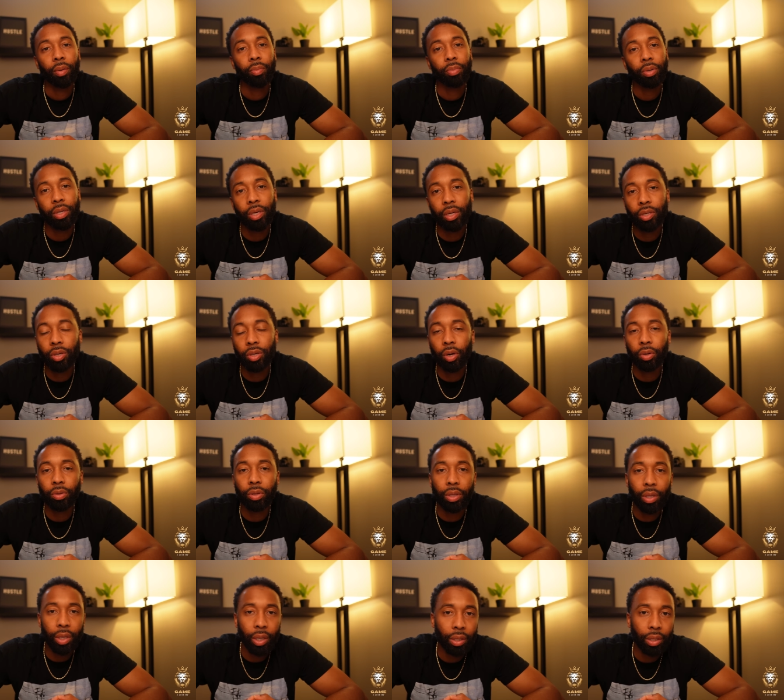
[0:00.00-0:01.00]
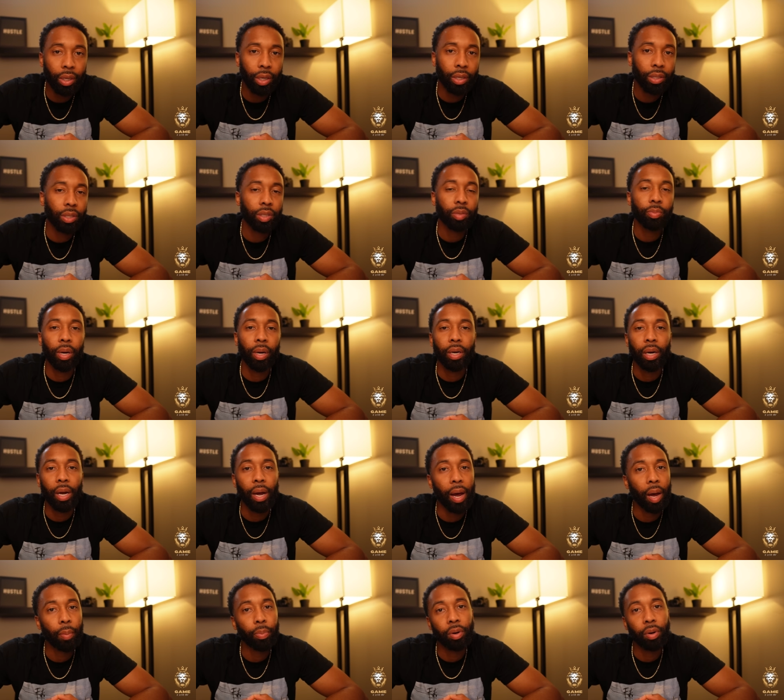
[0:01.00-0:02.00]
Please don't think that it's just about to
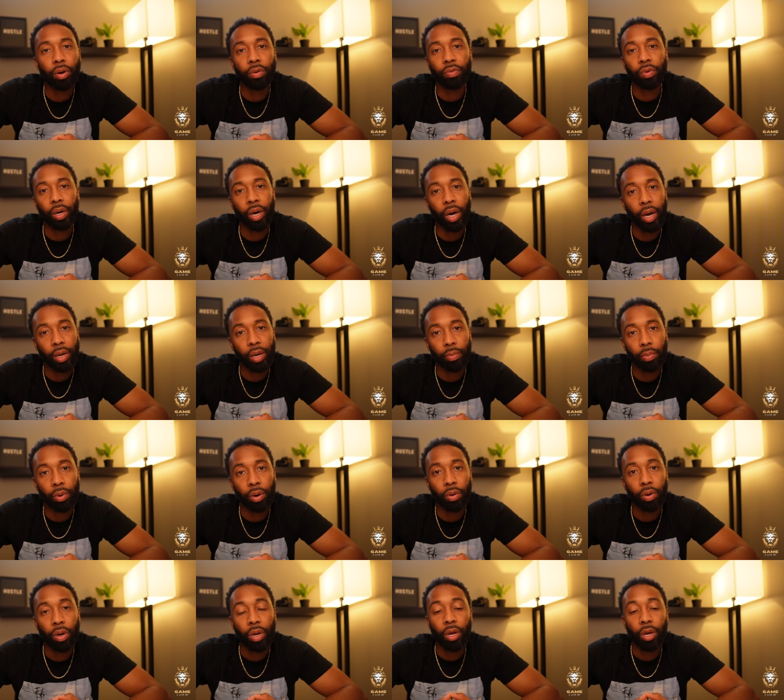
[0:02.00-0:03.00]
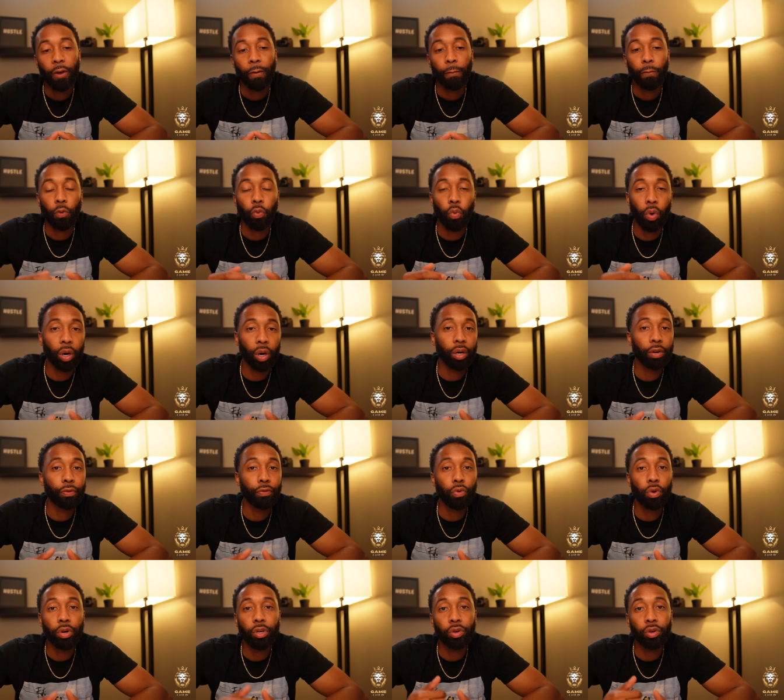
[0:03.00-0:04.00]
happen overnight, bro. Working
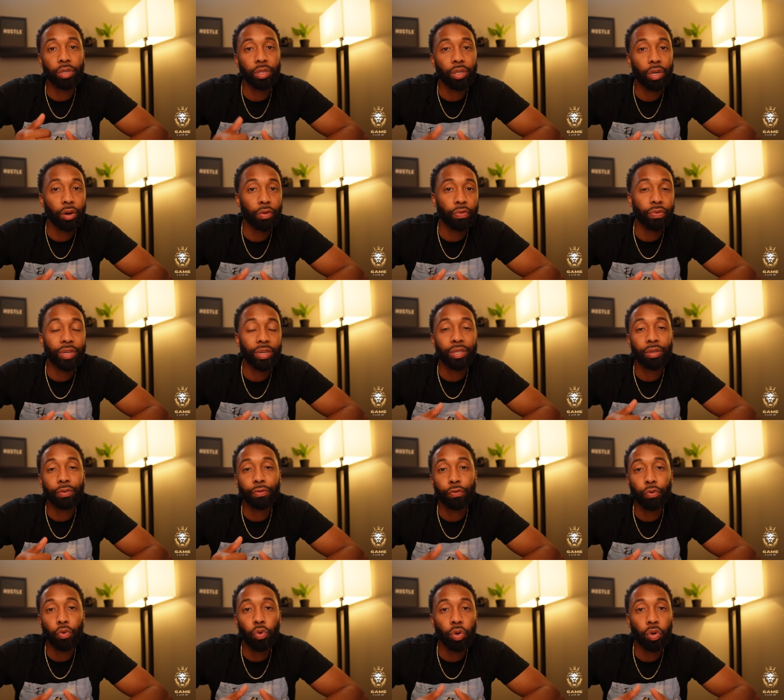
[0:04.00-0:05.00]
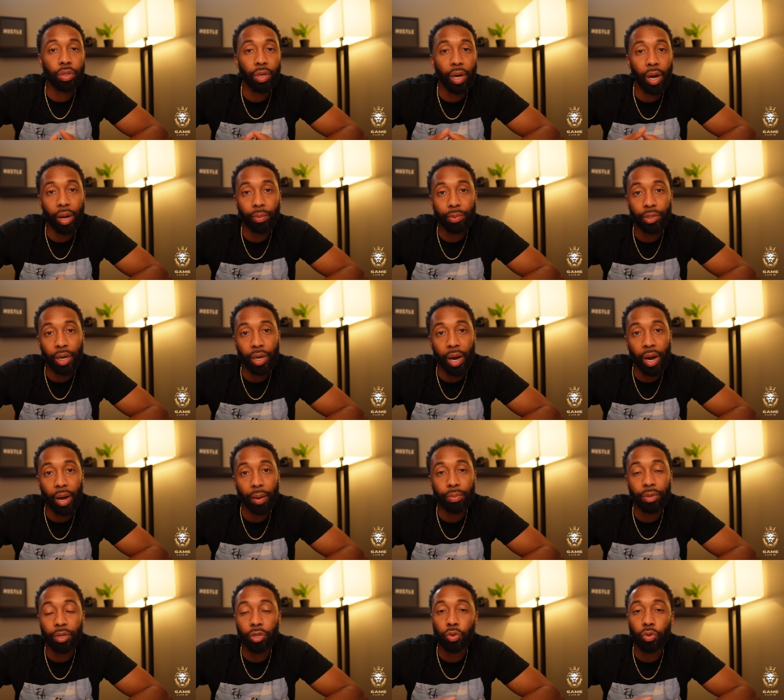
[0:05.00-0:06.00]
for yourself is a full-time
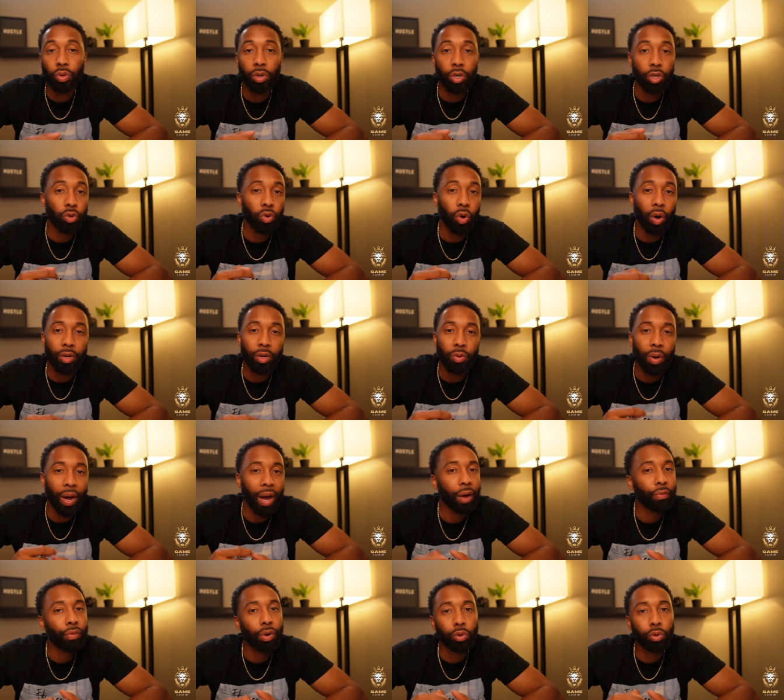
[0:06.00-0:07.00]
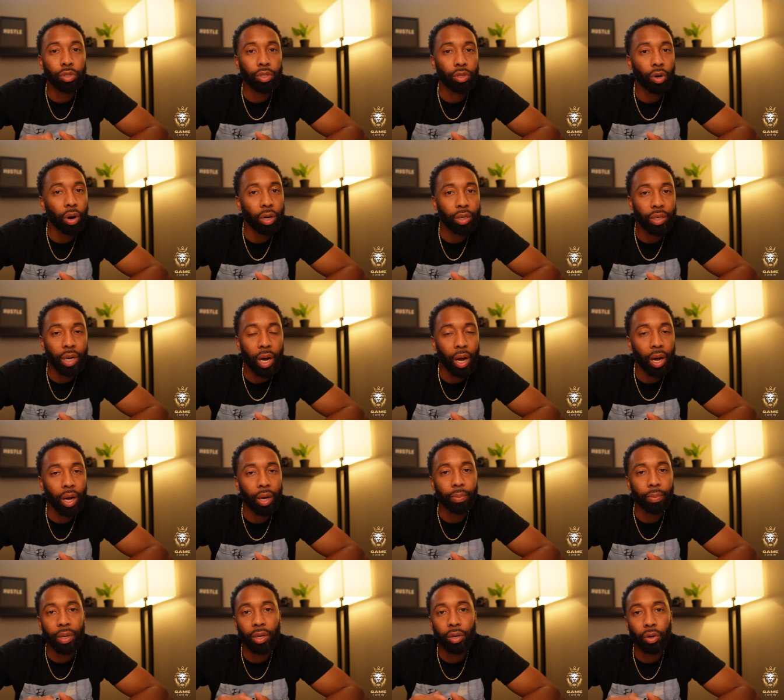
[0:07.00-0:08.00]
job. You you know you have no start
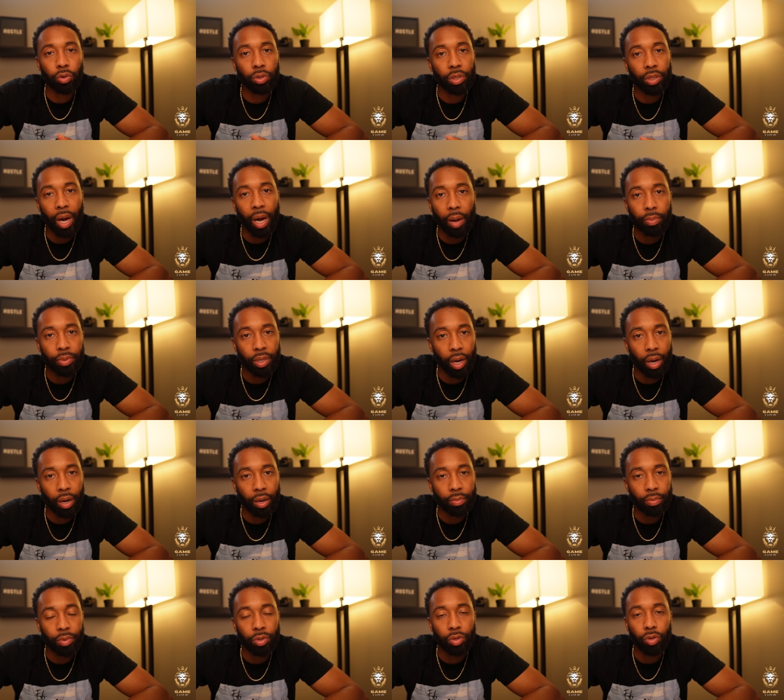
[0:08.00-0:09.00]
time and no stop time.